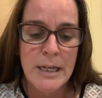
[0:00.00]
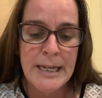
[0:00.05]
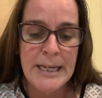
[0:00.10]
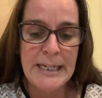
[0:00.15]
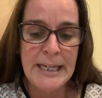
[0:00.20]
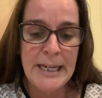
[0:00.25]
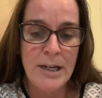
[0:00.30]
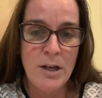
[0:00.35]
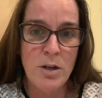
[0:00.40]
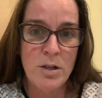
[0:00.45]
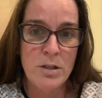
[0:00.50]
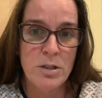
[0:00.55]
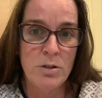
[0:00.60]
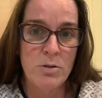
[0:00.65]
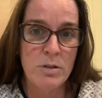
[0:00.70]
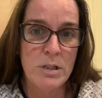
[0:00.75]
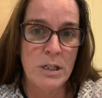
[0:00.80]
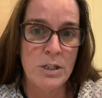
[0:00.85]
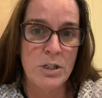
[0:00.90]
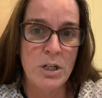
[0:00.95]
And I also
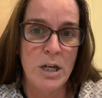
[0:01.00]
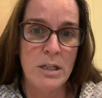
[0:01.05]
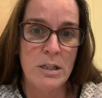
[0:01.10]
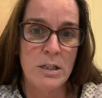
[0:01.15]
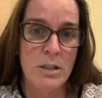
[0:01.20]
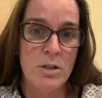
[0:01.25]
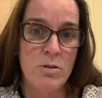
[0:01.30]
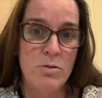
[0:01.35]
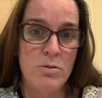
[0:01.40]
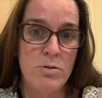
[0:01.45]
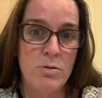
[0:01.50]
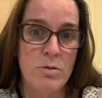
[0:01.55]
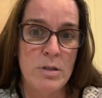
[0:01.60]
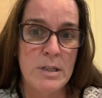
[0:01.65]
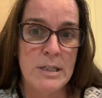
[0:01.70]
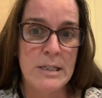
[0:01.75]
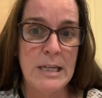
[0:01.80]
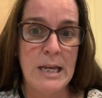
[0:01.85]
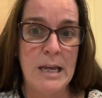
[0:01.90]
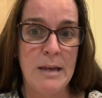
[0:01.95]
suggest you do
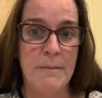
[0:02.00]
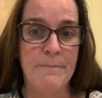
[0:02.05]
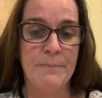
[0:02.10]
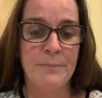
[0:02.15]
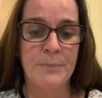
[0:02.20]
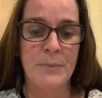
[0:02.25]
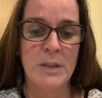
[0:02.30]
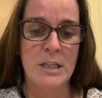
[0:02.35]
the same.